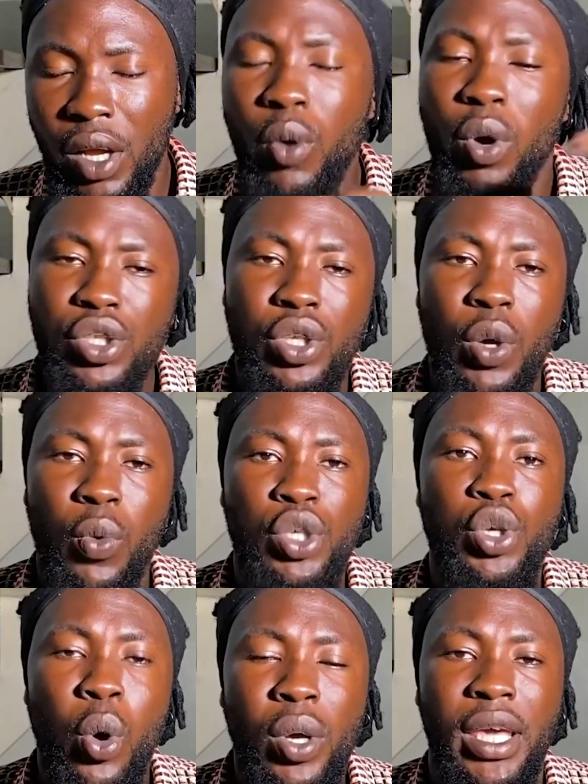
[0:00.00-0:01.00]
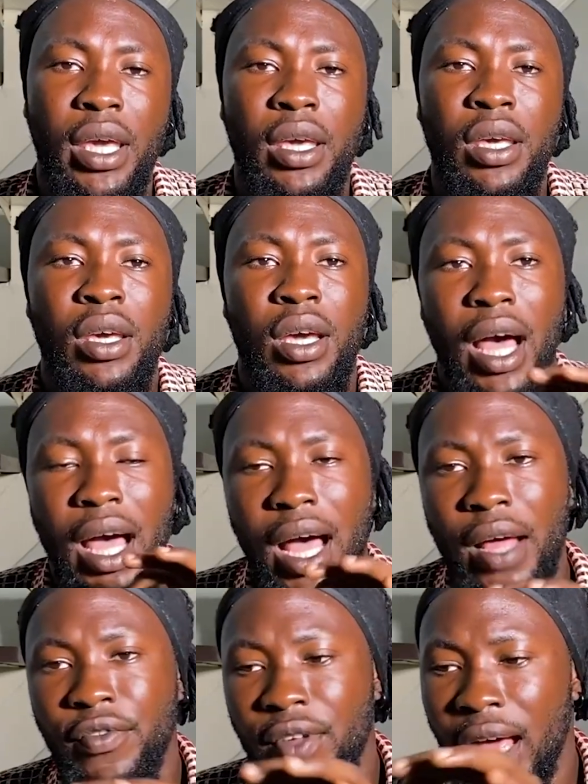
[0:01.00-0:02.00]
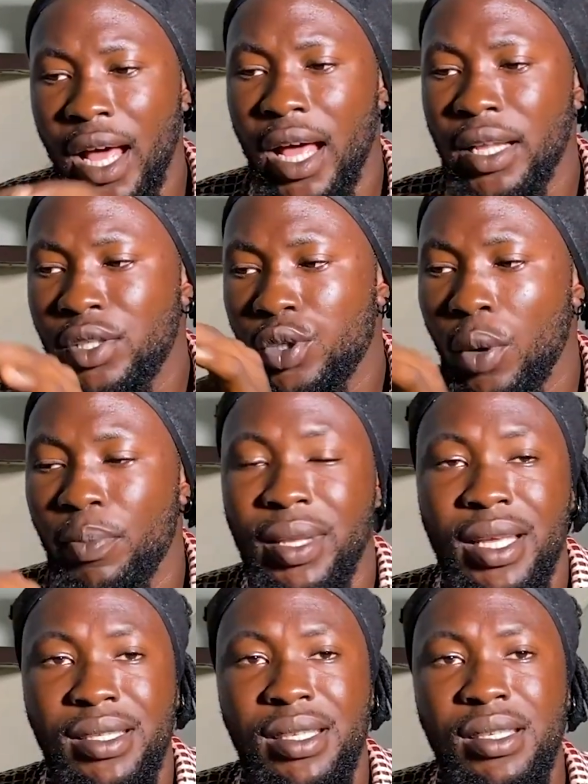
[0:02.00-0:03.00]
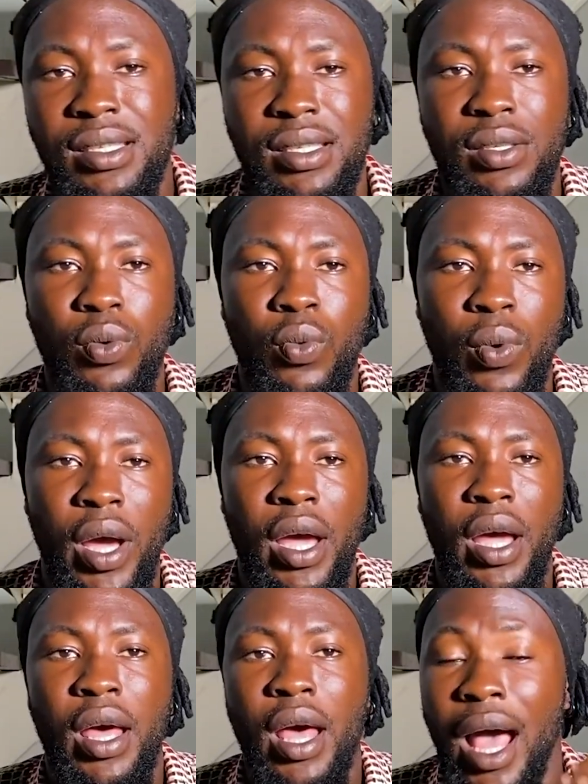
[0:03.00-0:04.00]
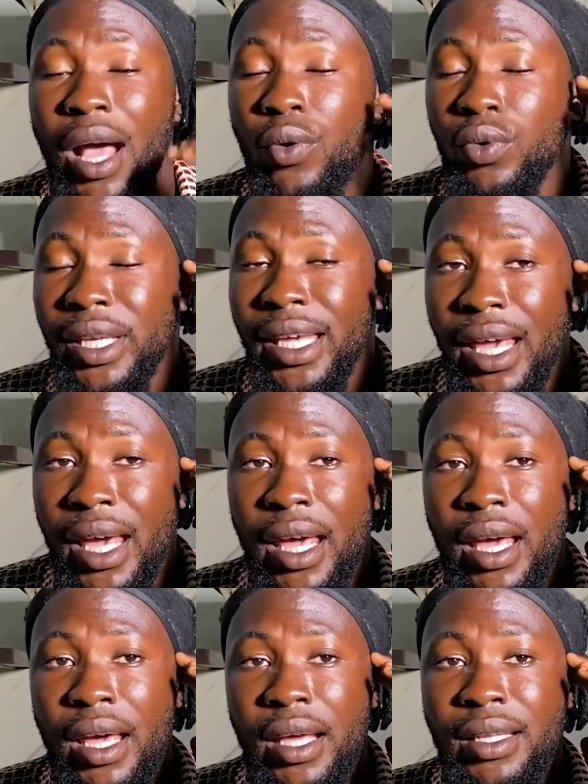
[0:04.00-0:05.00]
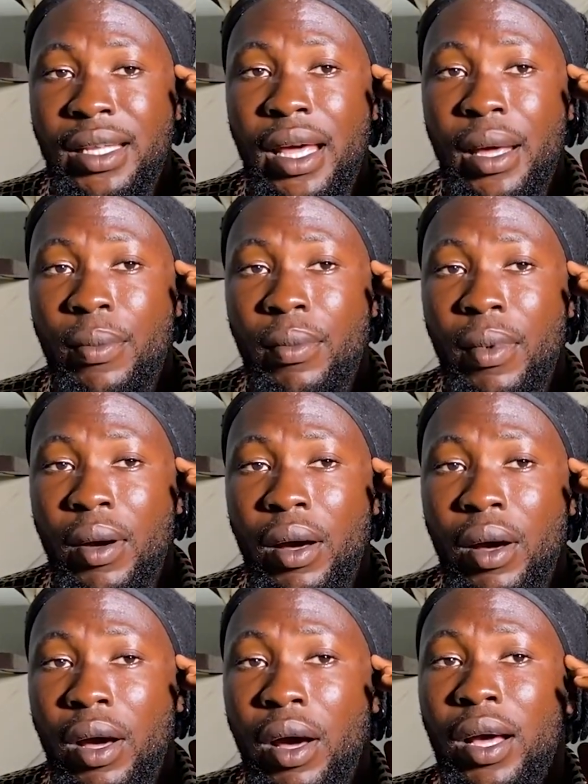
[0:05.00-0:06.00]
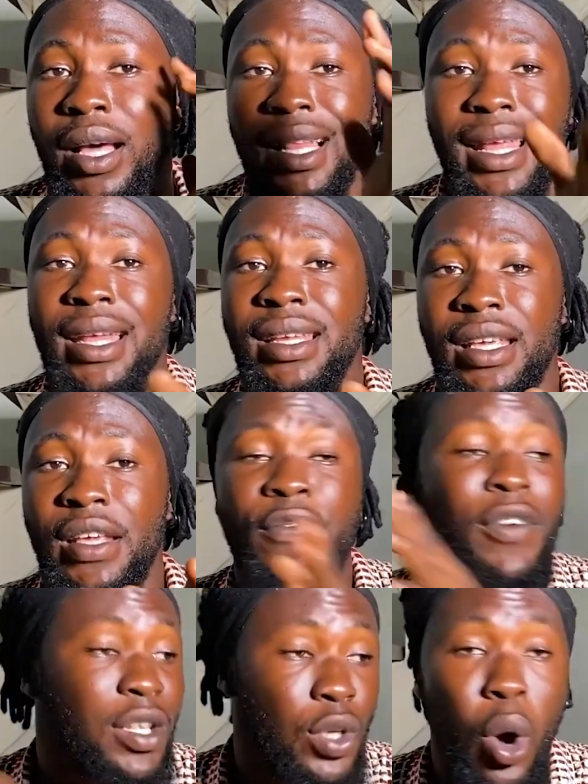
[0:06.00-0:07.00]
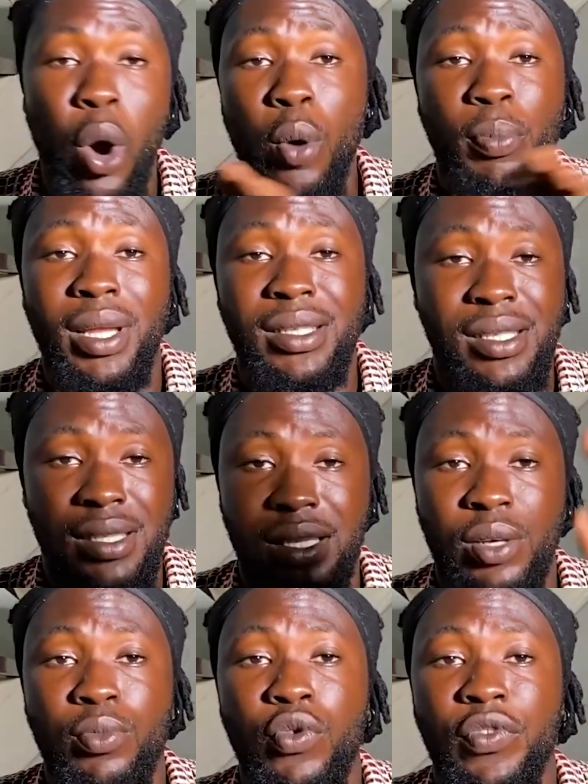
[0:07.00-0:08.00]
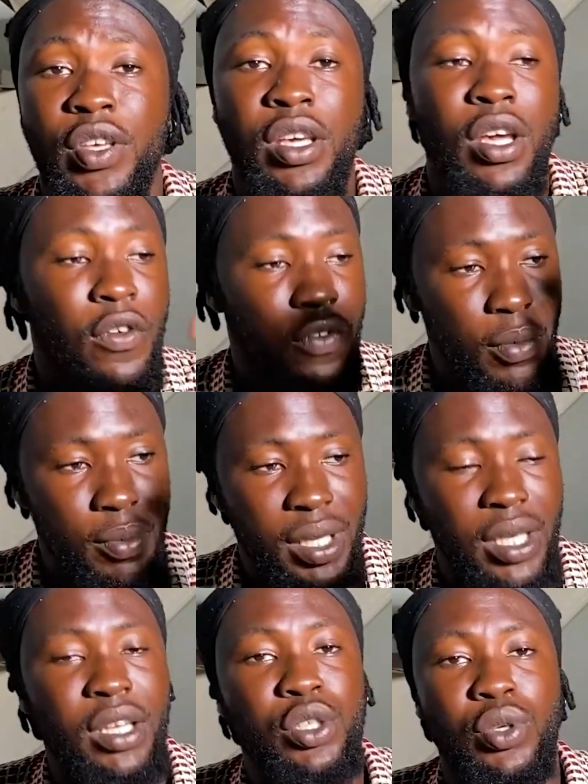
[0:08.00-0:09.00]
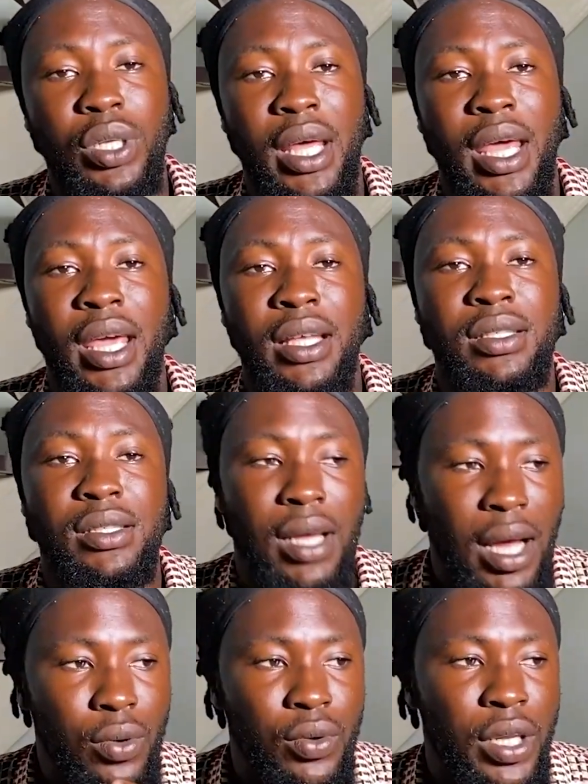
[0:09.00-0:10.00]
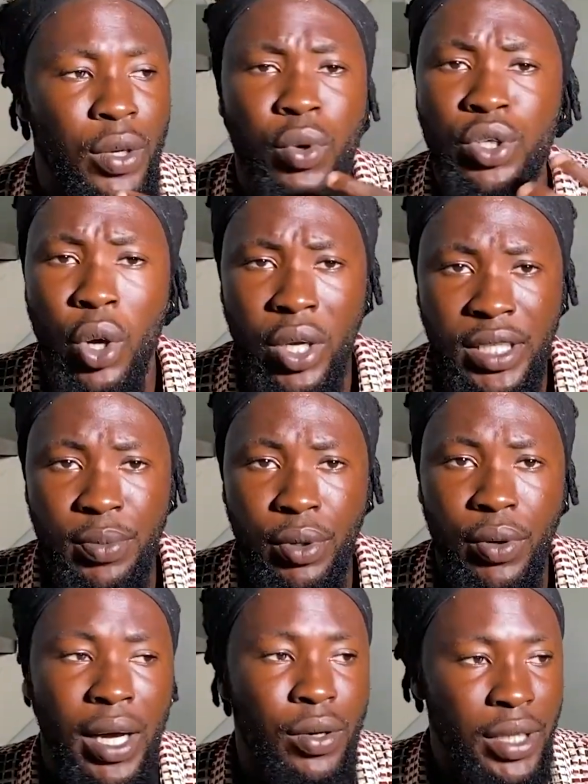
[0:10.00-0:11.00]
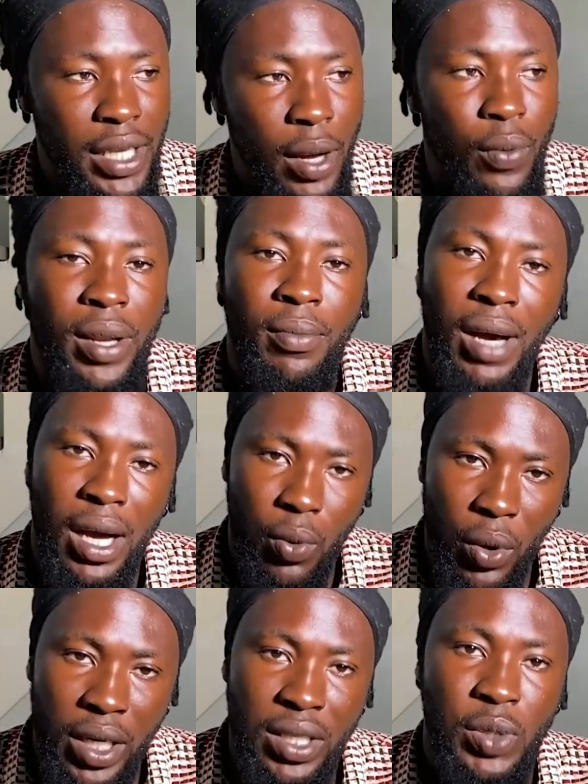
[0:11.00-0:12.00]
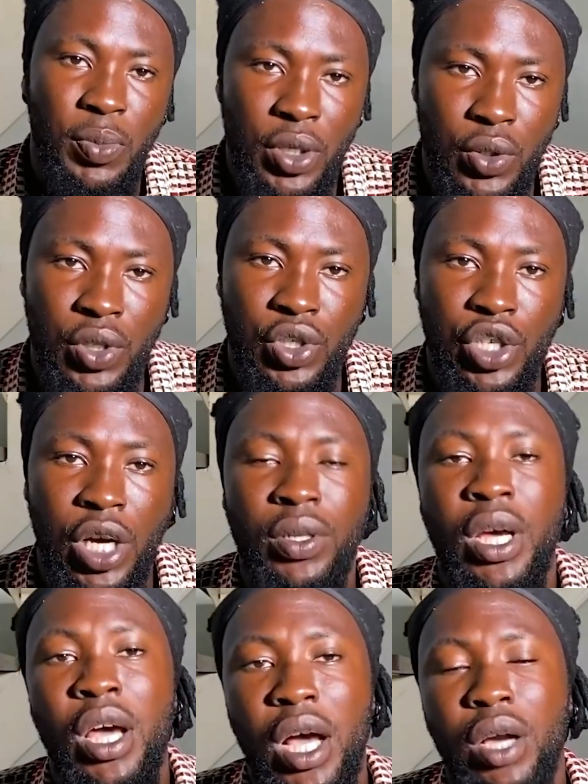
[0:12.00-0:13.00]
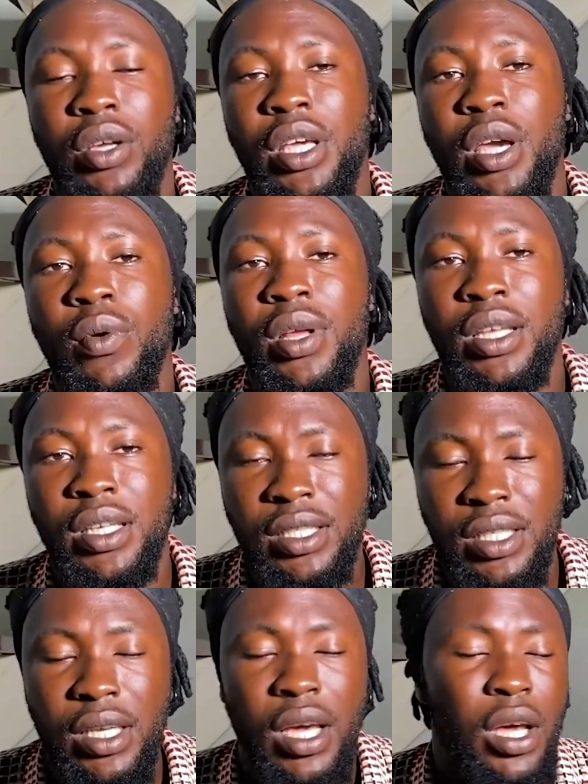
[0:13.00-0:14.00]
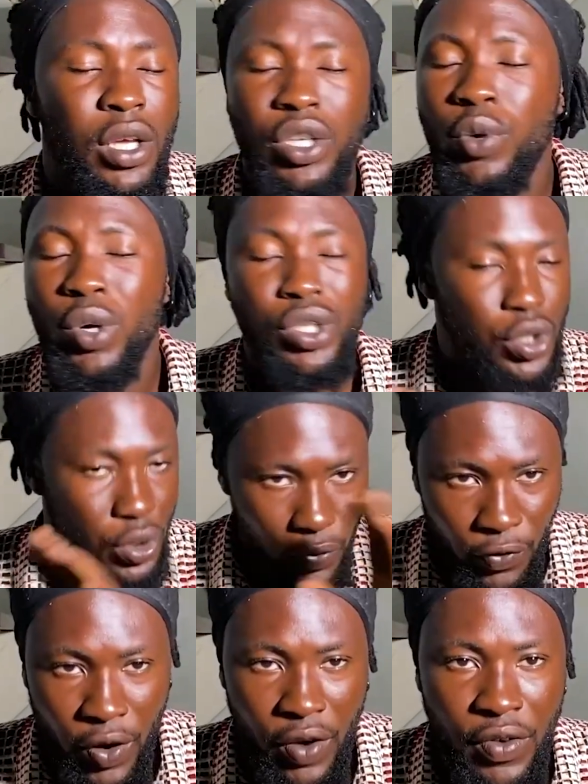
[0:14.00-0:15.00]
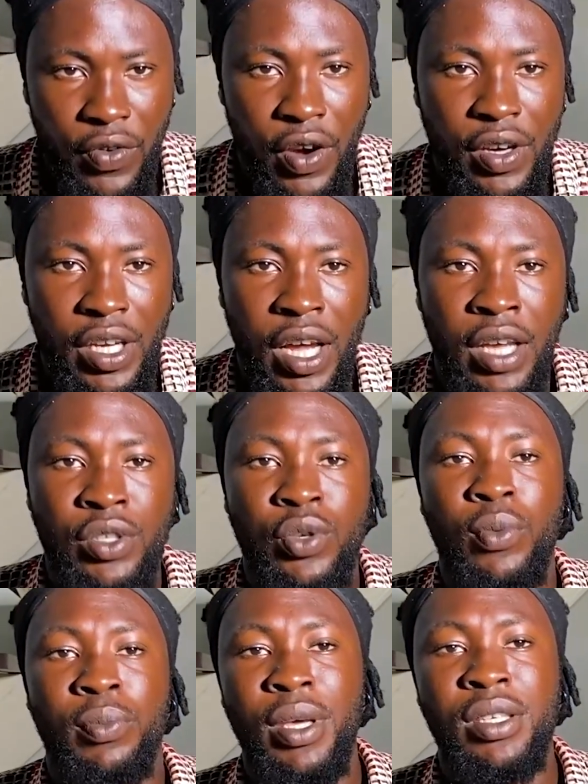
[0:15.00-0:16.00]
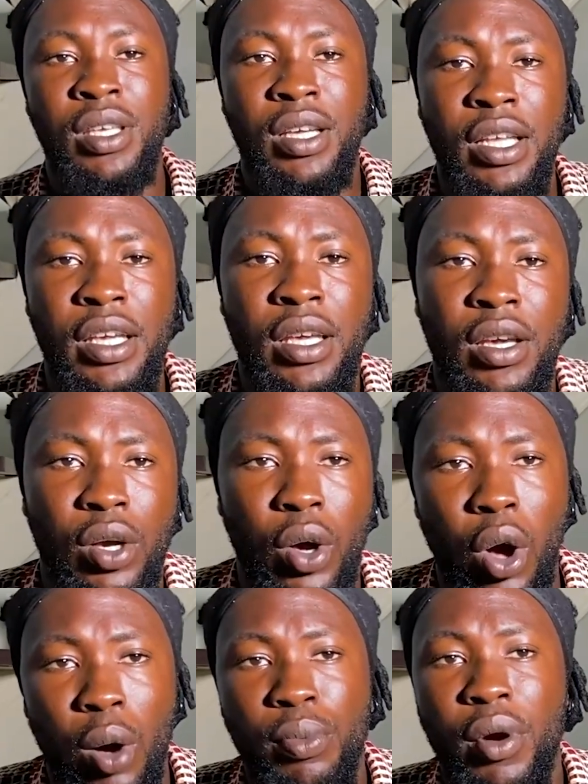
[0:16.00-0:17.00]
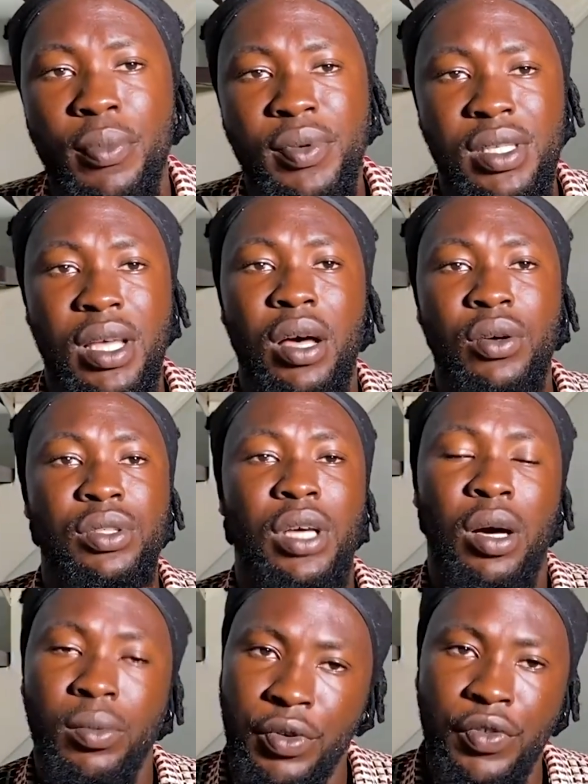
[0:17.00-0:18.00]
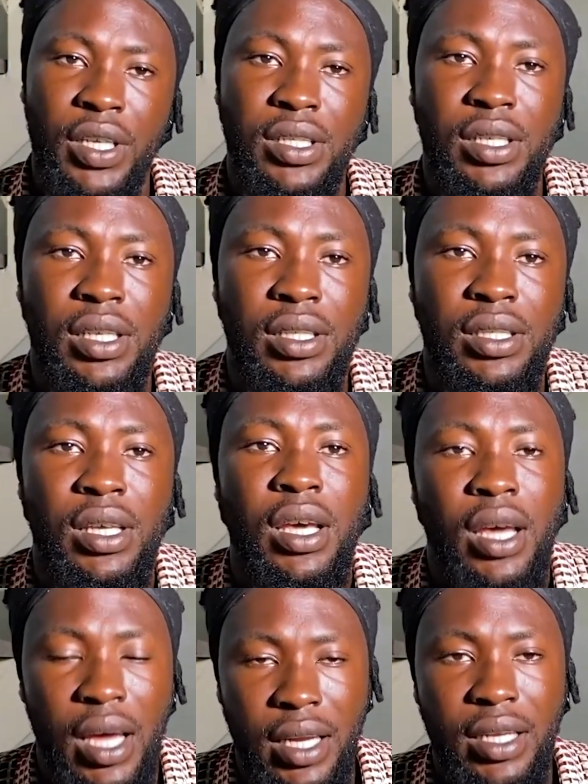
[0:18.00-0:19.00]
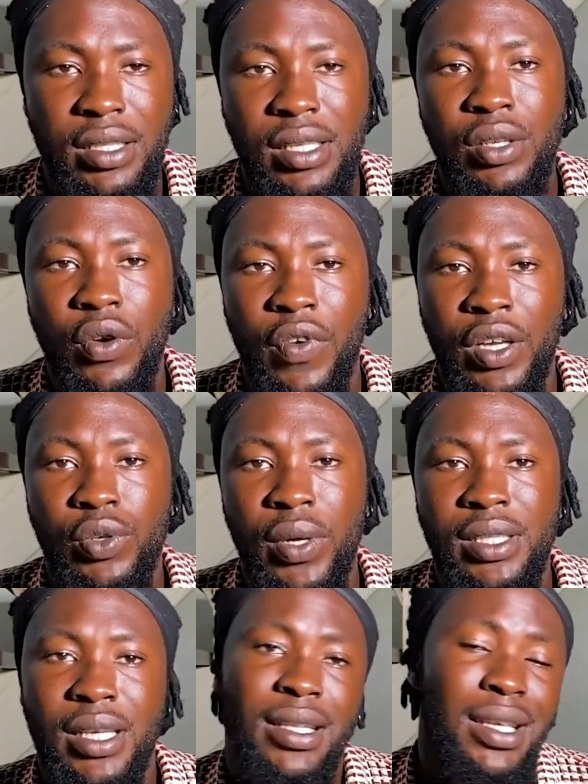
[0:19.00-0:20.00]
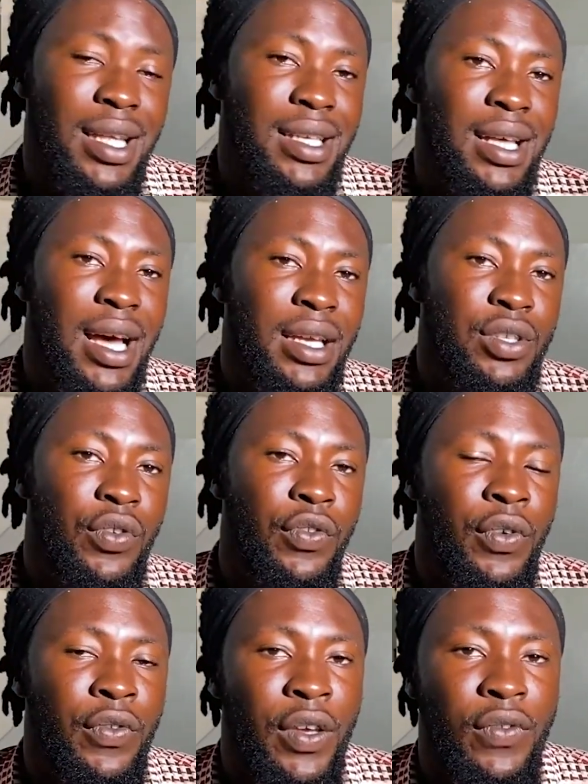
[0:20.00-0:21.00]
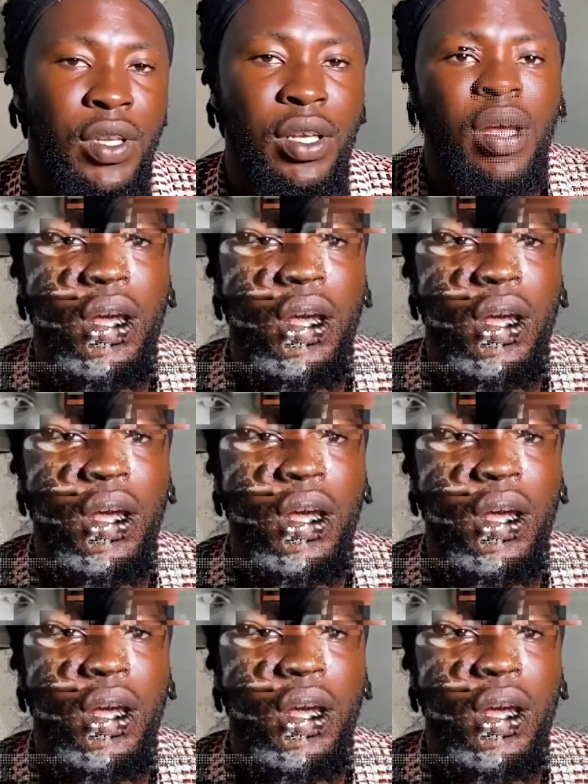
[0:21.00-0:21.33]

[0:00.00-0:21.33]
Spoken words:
It was okay. I had some places where I could hear them clearly. In fact, all places in the movie, from beginning to the end, it was audible. I could hear when Mark wanted to speak to his child. I could hear when Lindy. It was very, very nice. So basically, Cobweb sound, I'll be rating it an 18 over 20. I think that's the highest review I've given it.